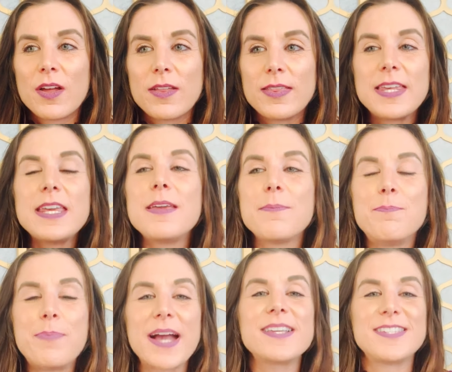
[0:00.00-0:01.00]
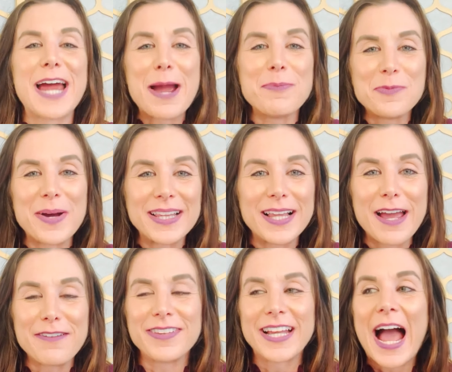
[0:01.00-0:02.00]
the best time of my
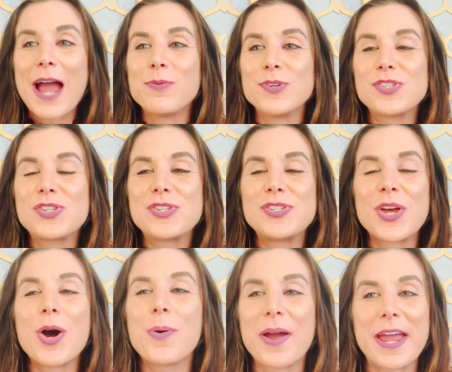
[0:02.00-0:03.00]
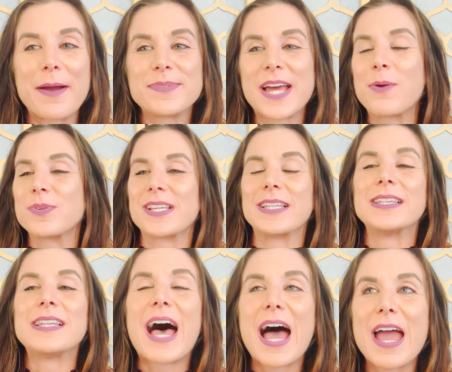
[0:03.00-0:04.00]
life. Like I was so amped. I was
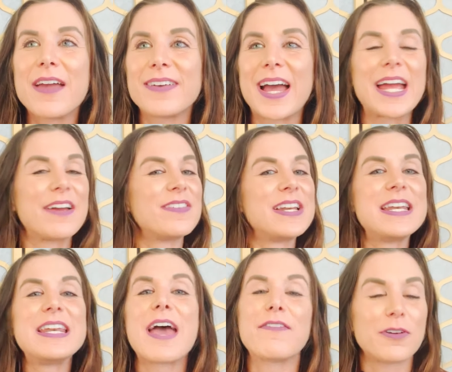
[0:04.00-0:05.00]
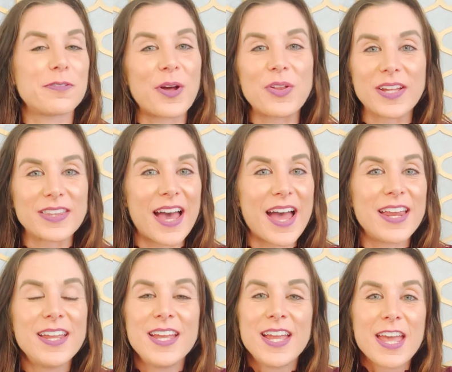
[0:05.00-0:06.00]
alive. I have never felt like that
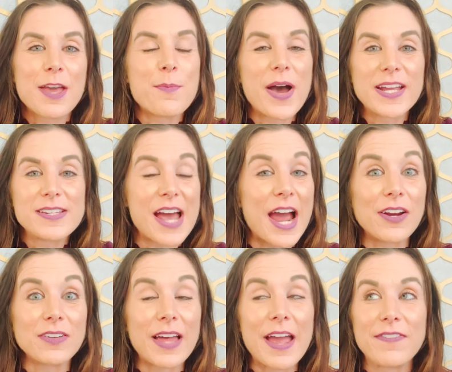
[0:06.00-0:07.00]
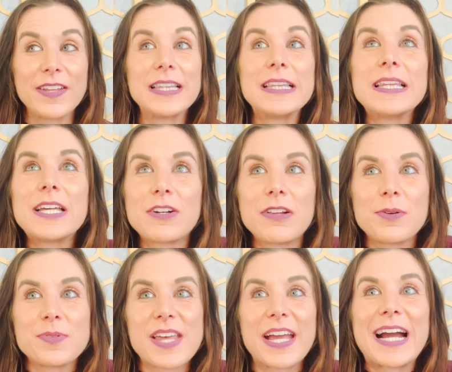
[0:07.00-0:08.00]
in my entire life. It literally
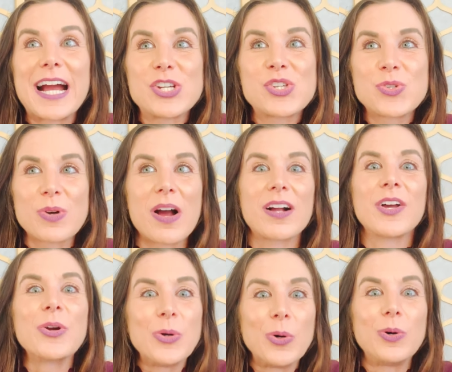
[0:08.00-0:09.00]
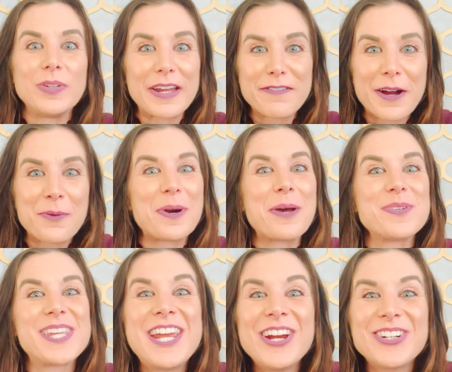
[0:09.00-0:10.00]
was like I struck gold. I found what I
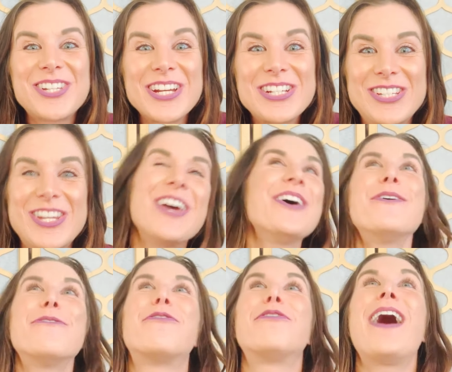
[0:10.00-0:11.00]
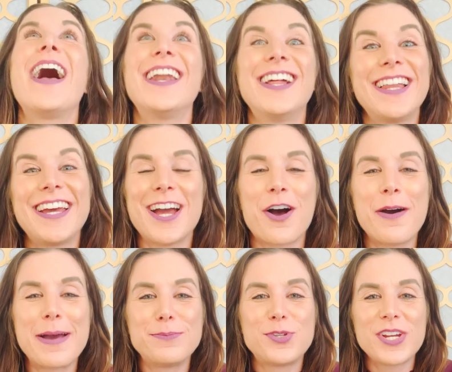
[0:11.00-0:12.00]
was here to do
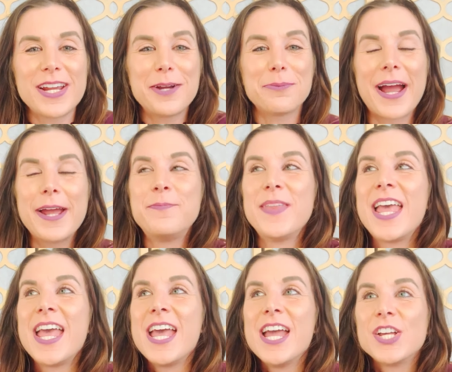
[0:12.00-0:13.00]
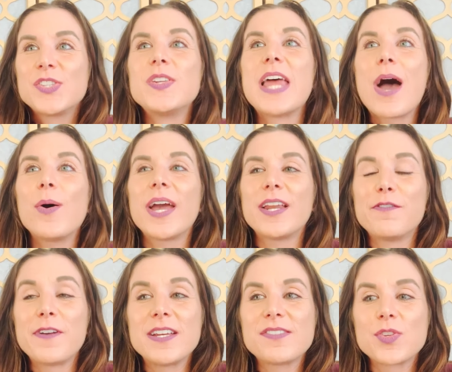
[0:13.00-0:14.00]
finally. OMG, right? So now I had to
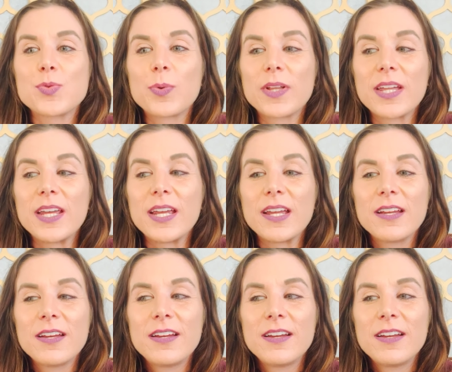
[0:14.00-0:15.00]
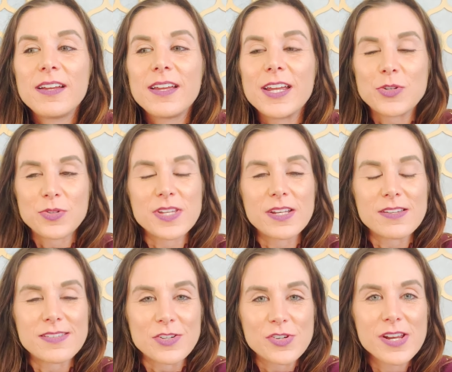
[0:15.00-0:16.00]
face this really interesting
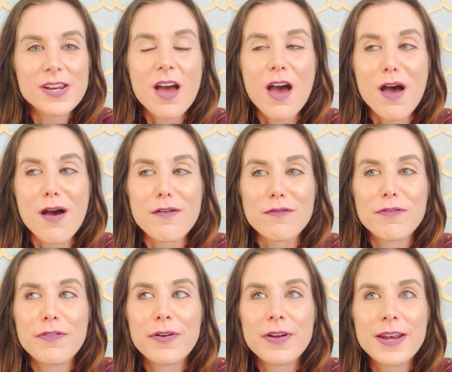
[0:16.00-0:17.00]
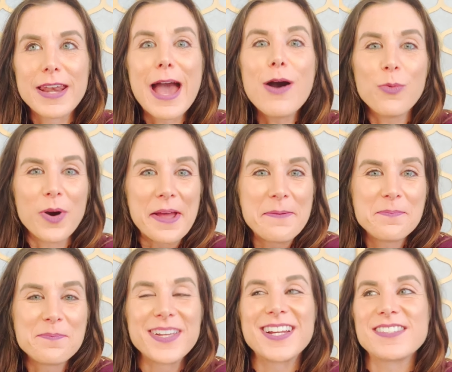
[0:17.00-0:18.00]
decision of now what?
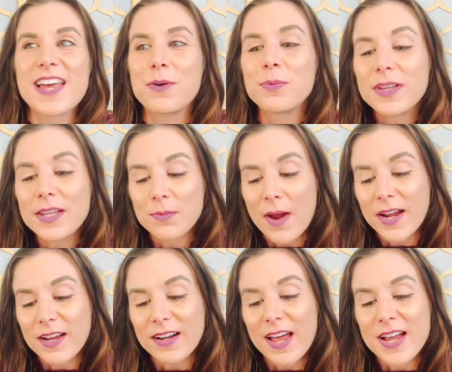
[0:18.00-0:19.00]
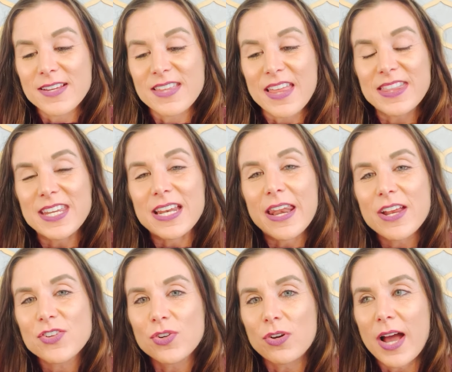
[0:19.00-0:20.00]
Because I really recognized that the
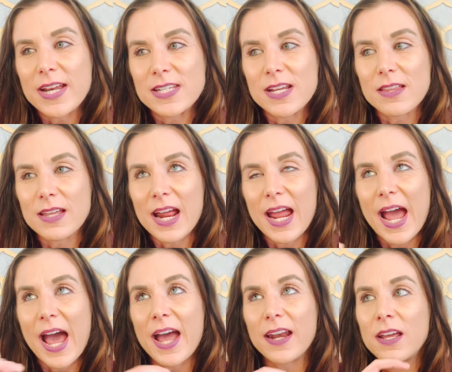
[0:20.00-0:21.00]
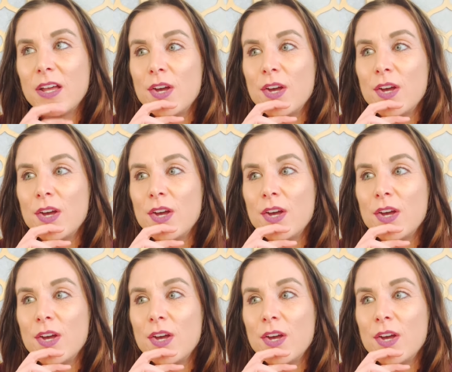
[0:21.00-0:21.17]
initial idea that I had